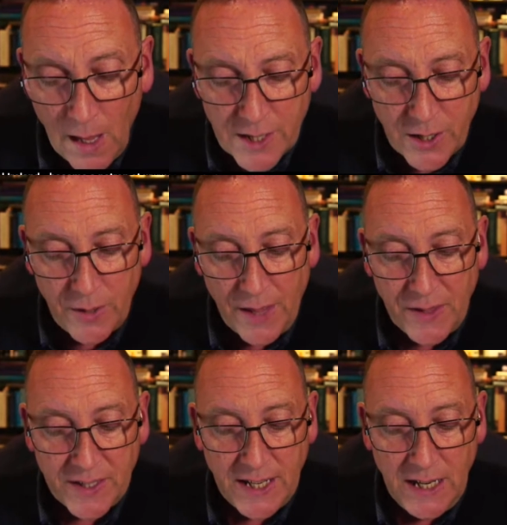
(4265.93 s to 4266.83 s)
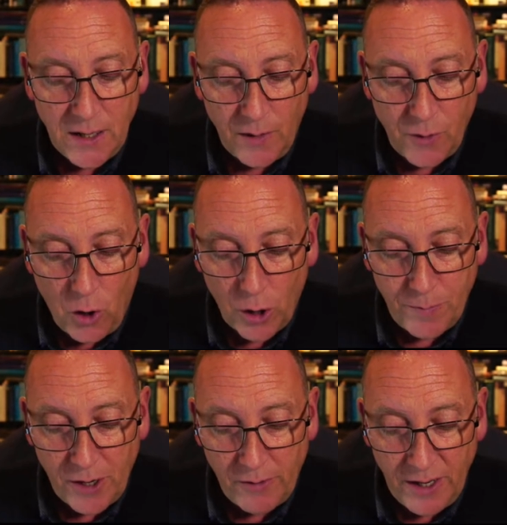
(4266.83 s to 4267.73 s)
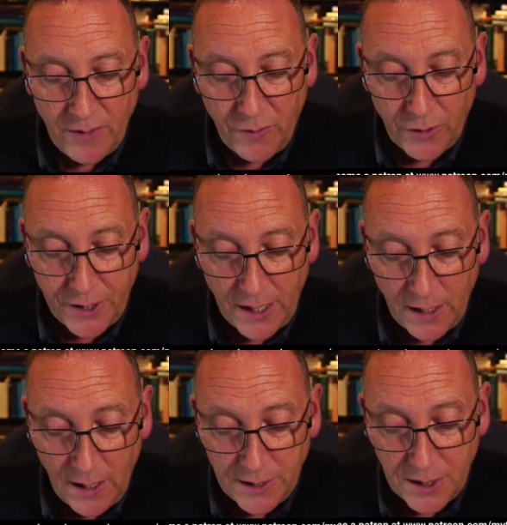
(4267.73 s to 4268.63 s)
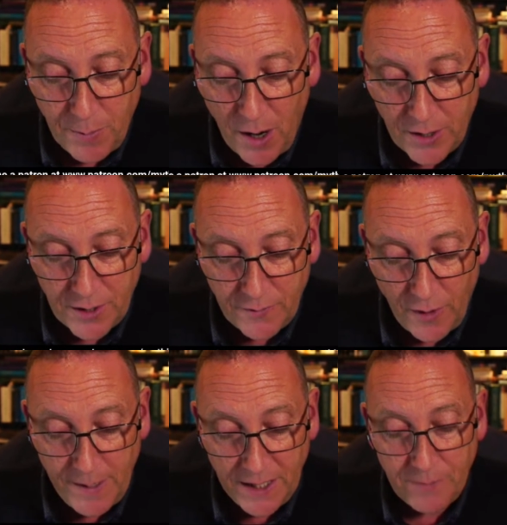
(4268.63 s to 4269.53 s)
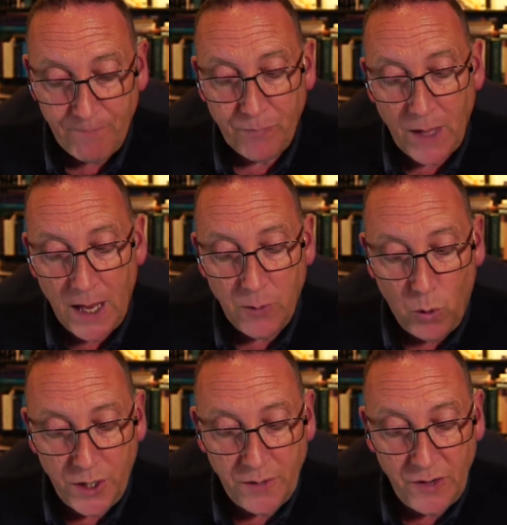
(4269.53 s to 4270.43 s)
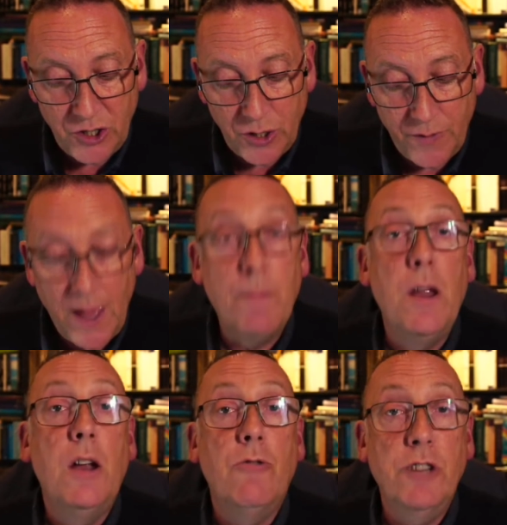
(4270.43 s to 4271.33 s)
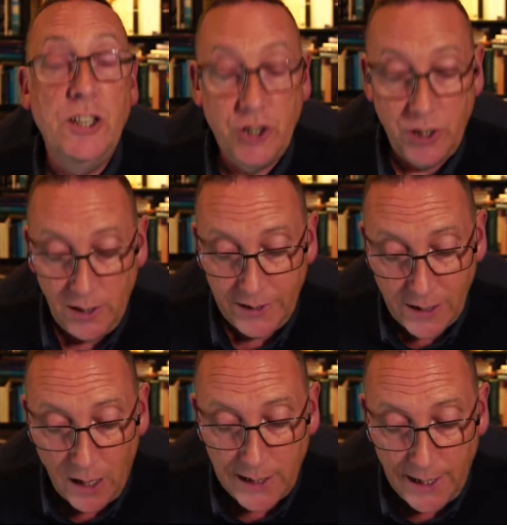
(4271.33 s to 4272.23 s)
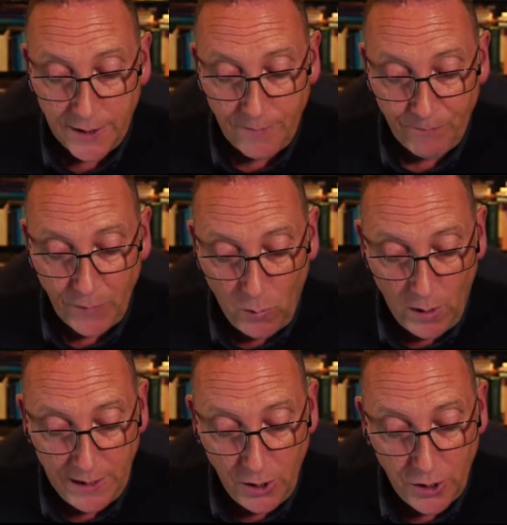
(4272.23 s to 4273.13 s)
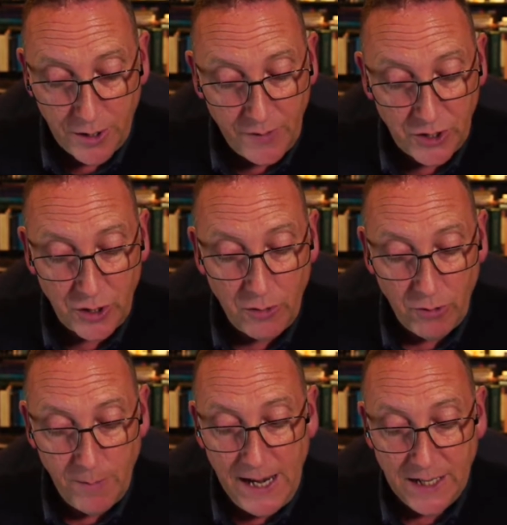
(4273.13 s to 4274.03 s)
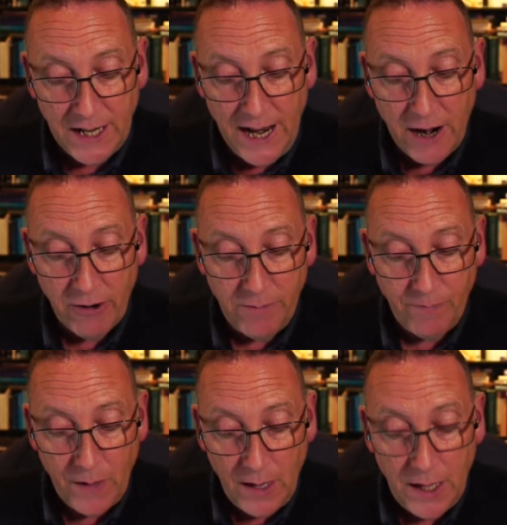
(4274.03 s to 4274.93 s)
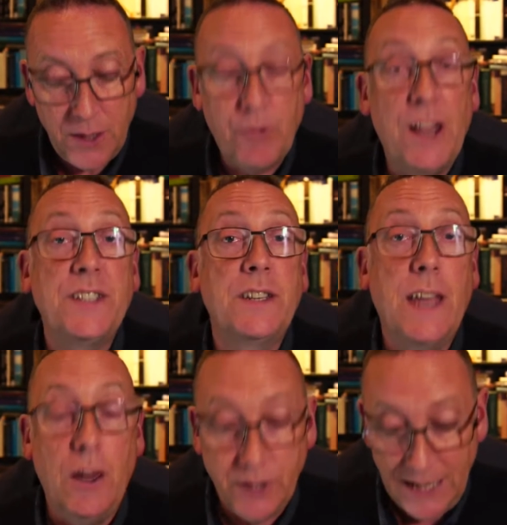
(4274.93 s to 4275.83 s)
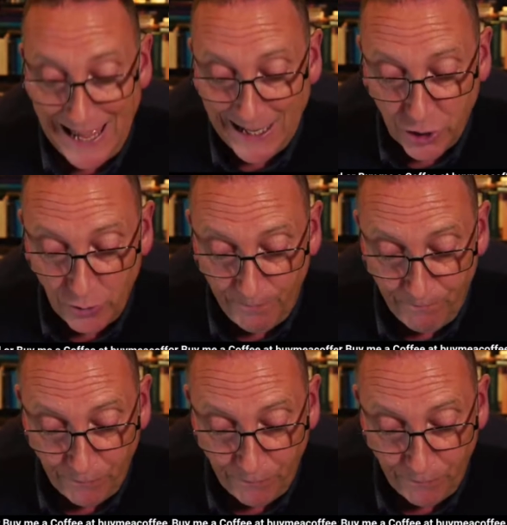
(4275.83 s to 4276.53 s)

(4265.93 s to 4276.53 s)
so that the seed of Corpora Rigfota departed from it, and one division of them reached Scotland while the other division remained in Erin in the present county Antrim,